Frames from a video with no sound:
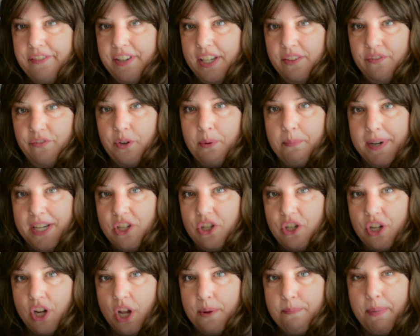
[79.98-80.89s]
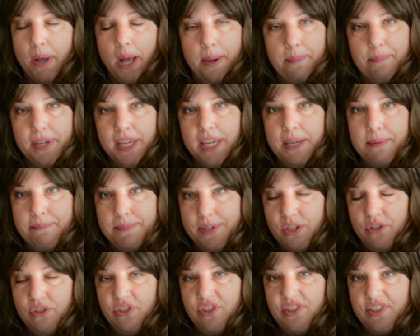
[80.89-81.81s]
information on puppy
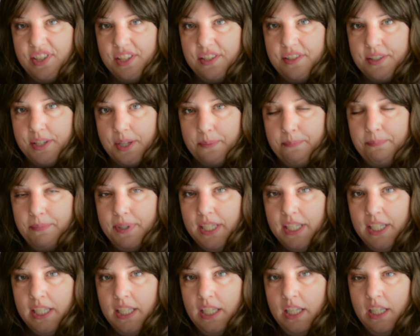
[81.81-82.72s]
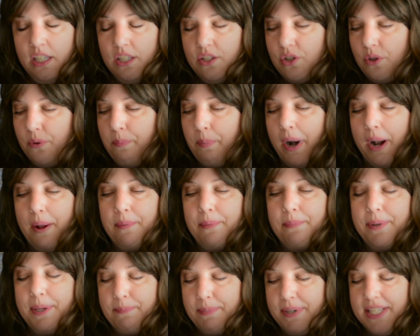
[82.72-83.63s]
immune system. So we'll
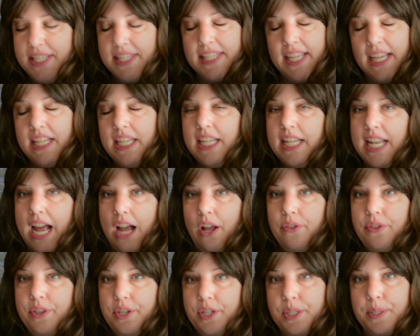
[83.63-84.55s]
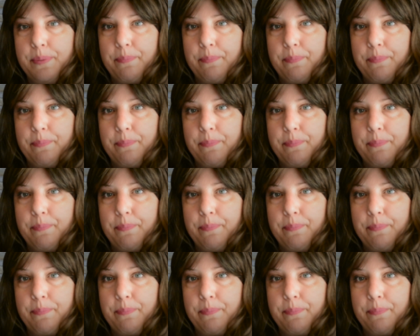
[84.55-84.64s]
probably be sending out this